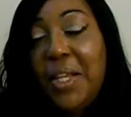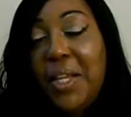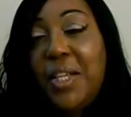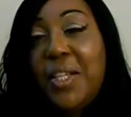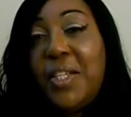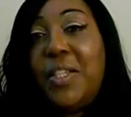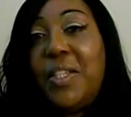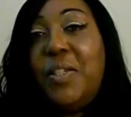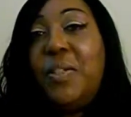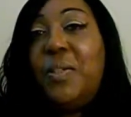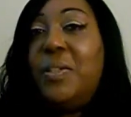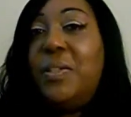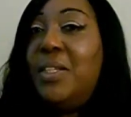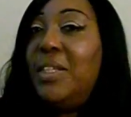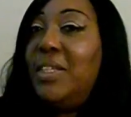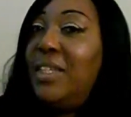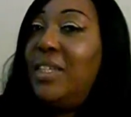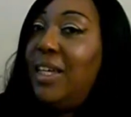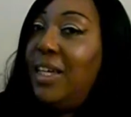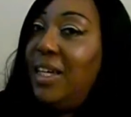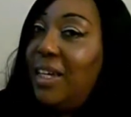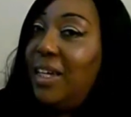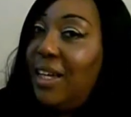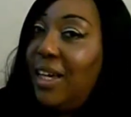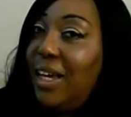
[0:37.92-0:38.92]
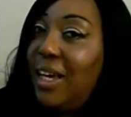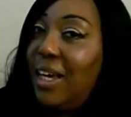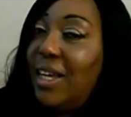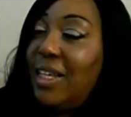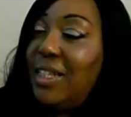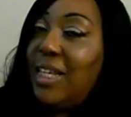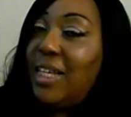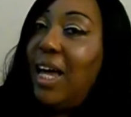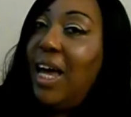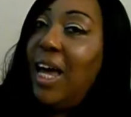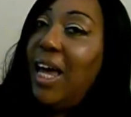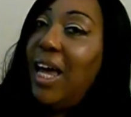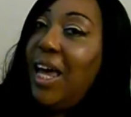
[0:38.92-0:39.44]
So today, guys,
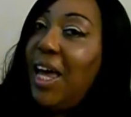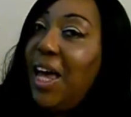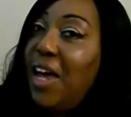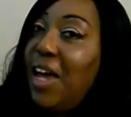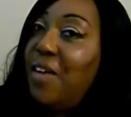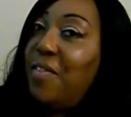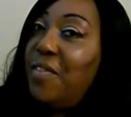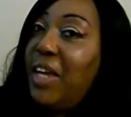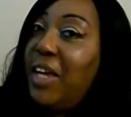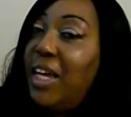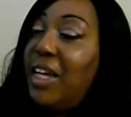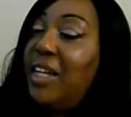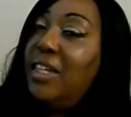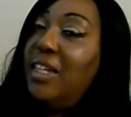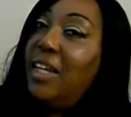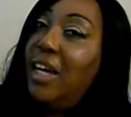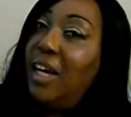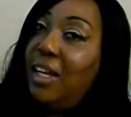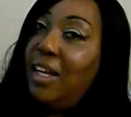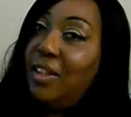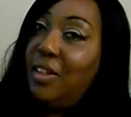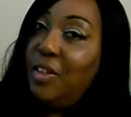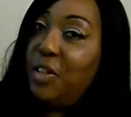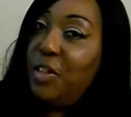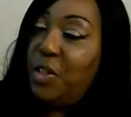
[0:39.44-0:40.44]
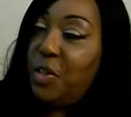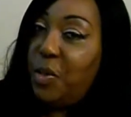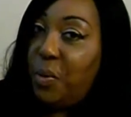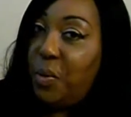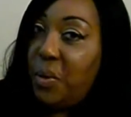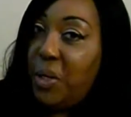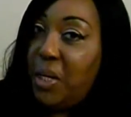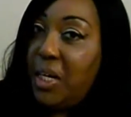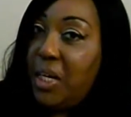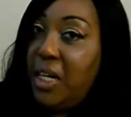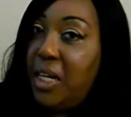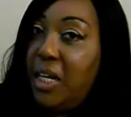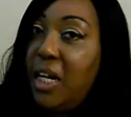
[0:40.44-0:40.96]
I have a Dollar
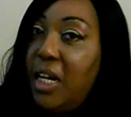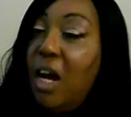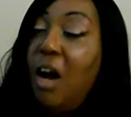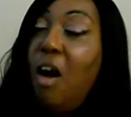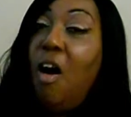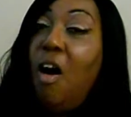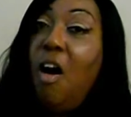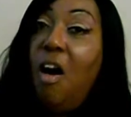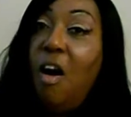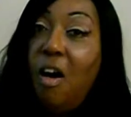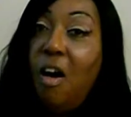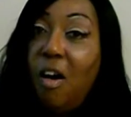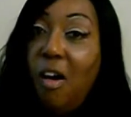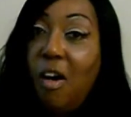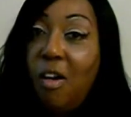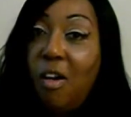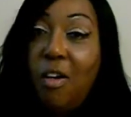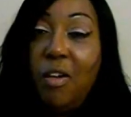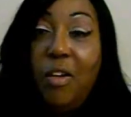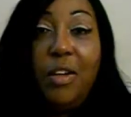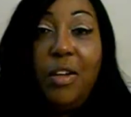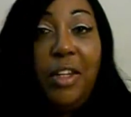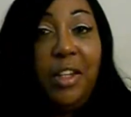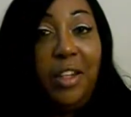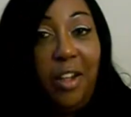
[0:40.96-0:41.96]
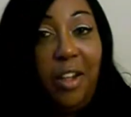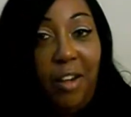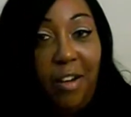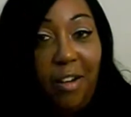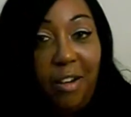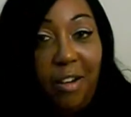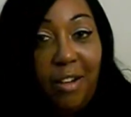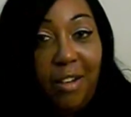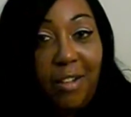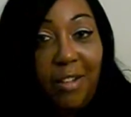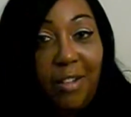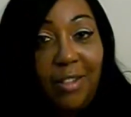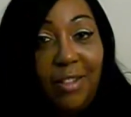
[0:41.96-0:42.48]
Tree haul,
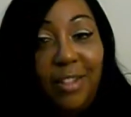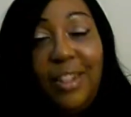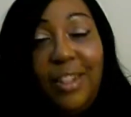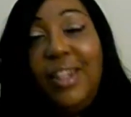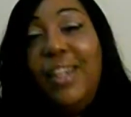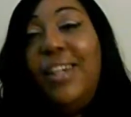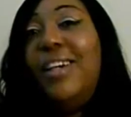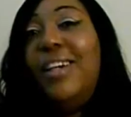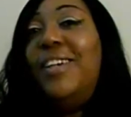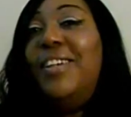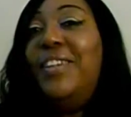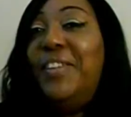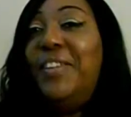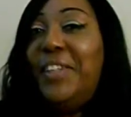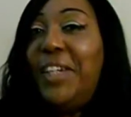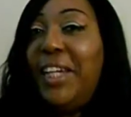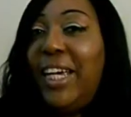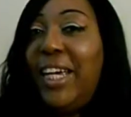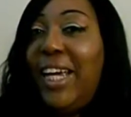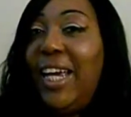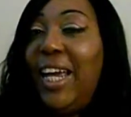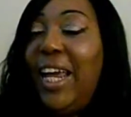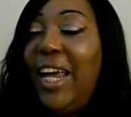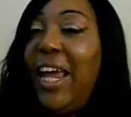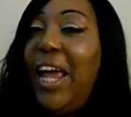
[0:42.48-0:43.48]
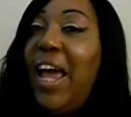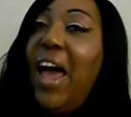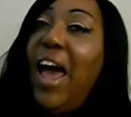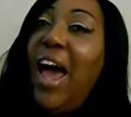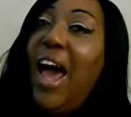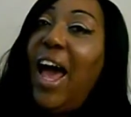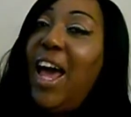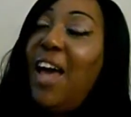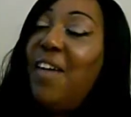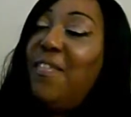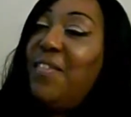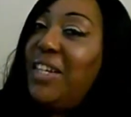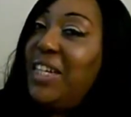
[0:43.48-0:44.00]
y'all. Okay, I
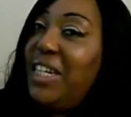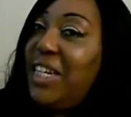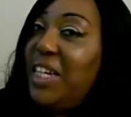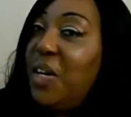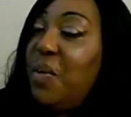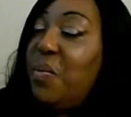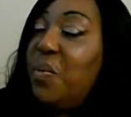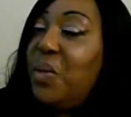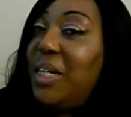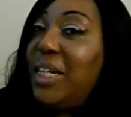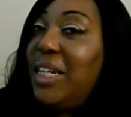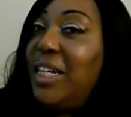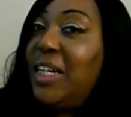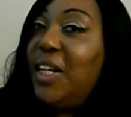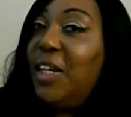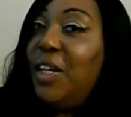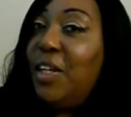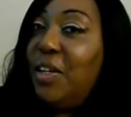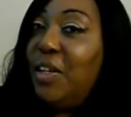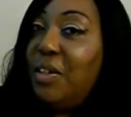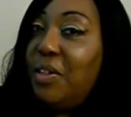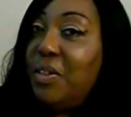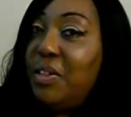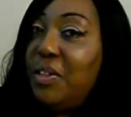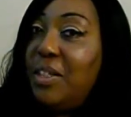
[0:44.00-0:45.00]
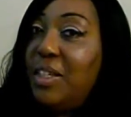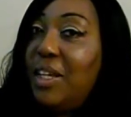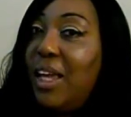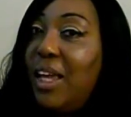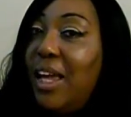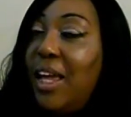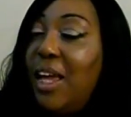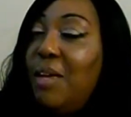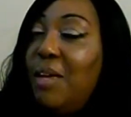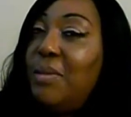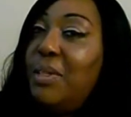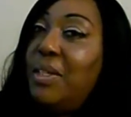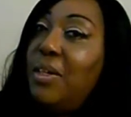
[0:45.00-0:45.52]
haven't did one in a long
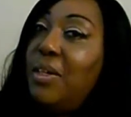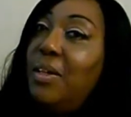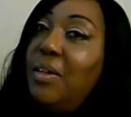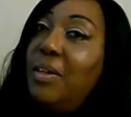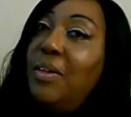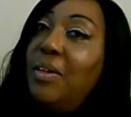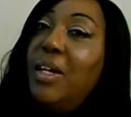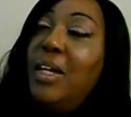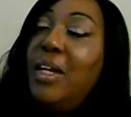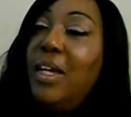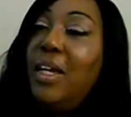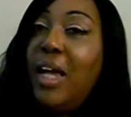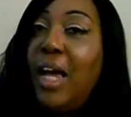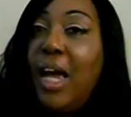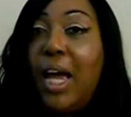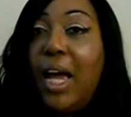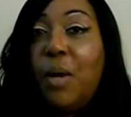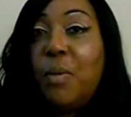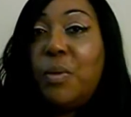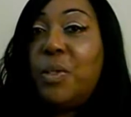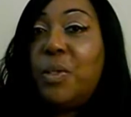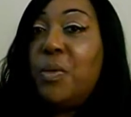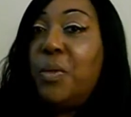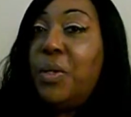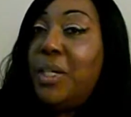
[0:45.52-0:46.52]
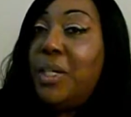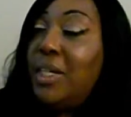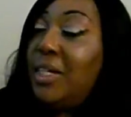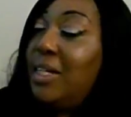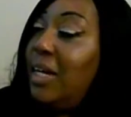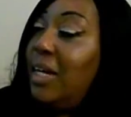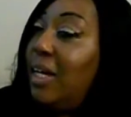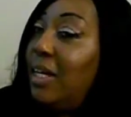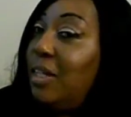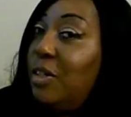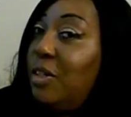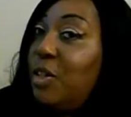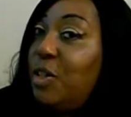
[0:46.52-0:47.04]
time, so I was going to
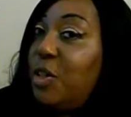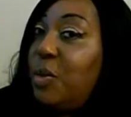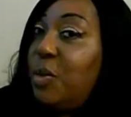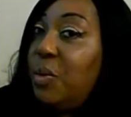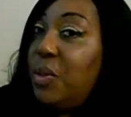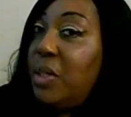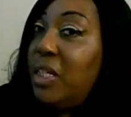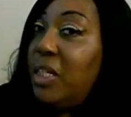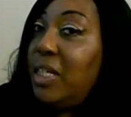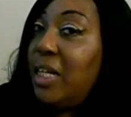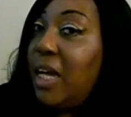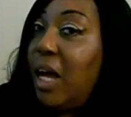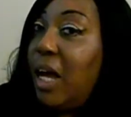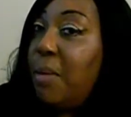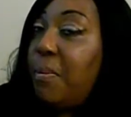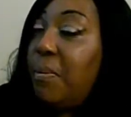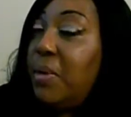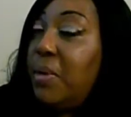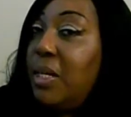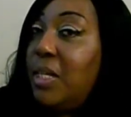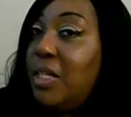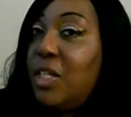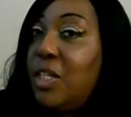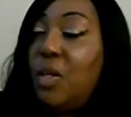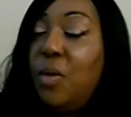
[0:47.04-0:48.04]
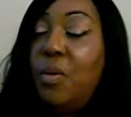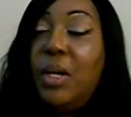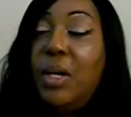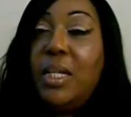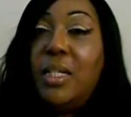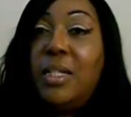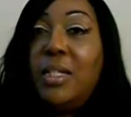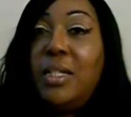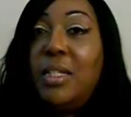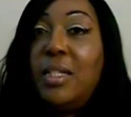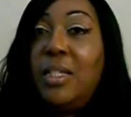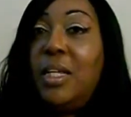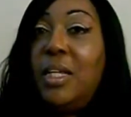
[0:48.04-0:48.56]
Dollar Tree shopping, so I
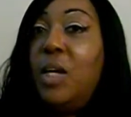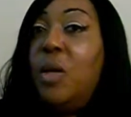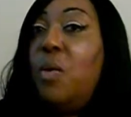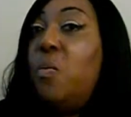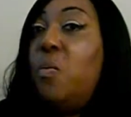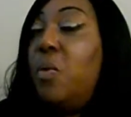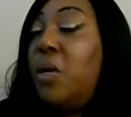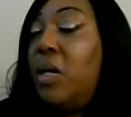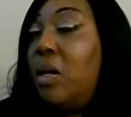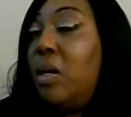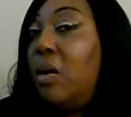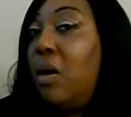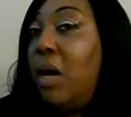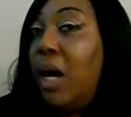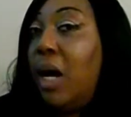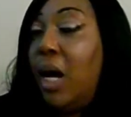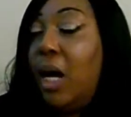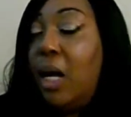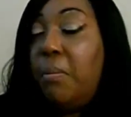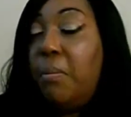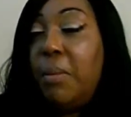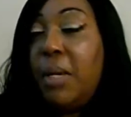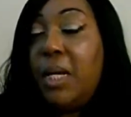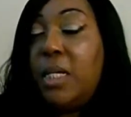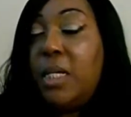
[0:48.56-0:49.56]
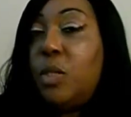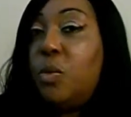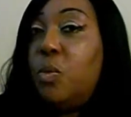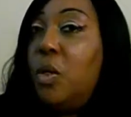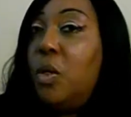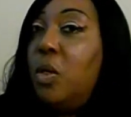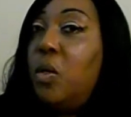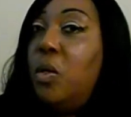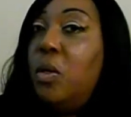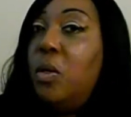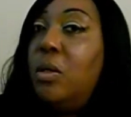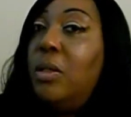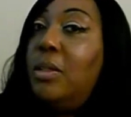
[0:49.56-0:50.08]
just said, well, I might as
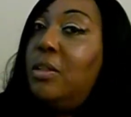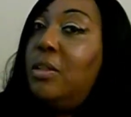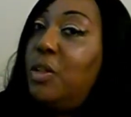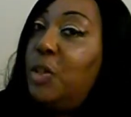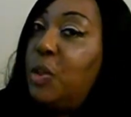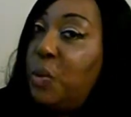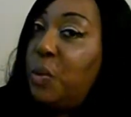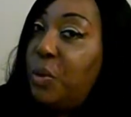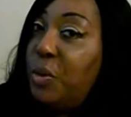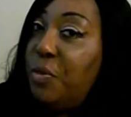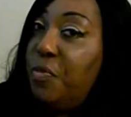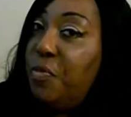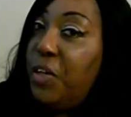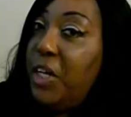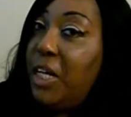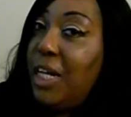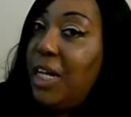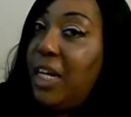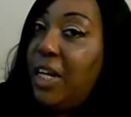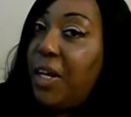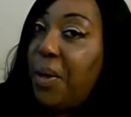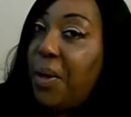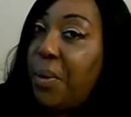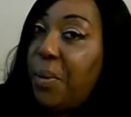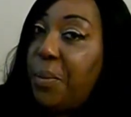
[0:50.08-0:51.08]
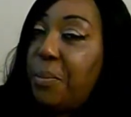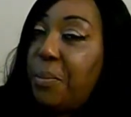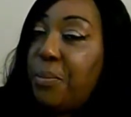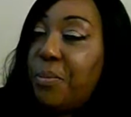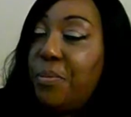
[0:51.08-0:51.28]
well do a video.